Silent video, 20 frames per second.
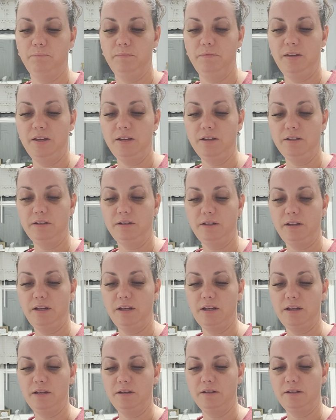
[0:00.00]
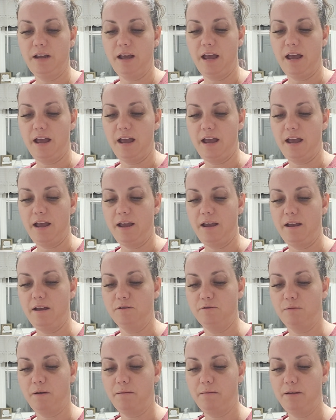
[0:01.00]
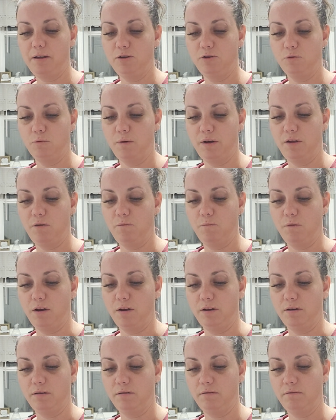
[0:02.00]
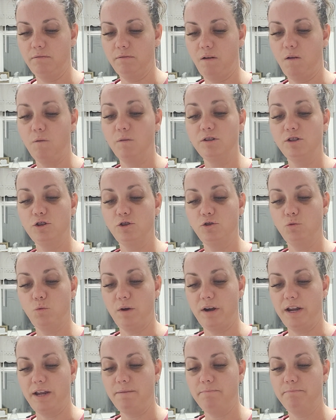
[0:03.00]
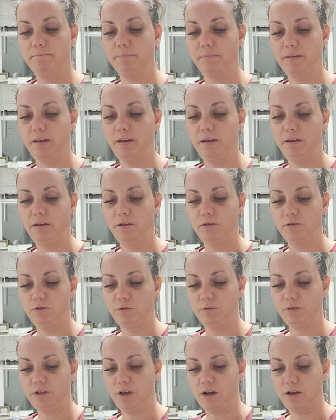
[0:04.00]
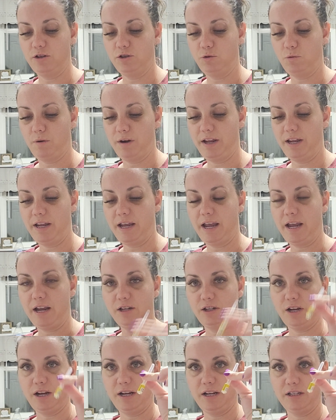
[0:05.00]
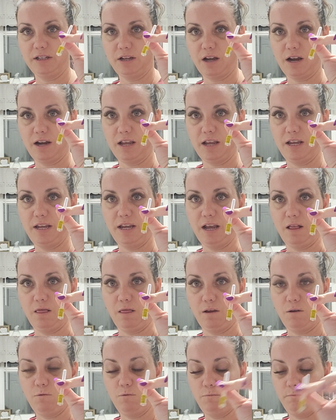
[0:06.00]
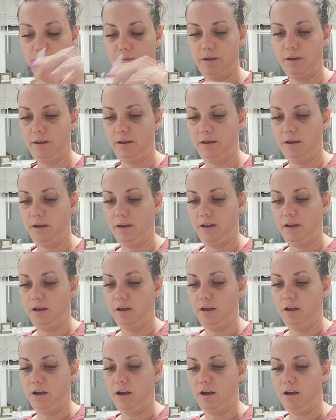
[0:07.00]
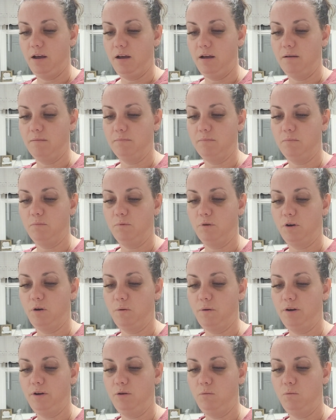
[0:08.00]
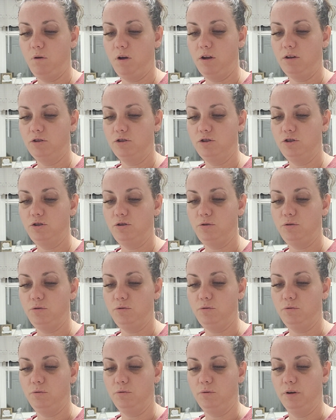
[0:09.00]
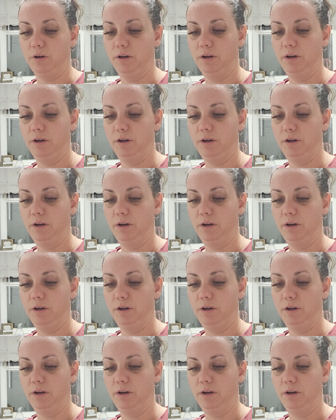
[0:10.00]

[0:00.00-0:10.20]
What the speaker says: This is it's probably a 21. Oh, it's a 20. So it's got a 20 gauge, and it's got a yellow. We're going to want to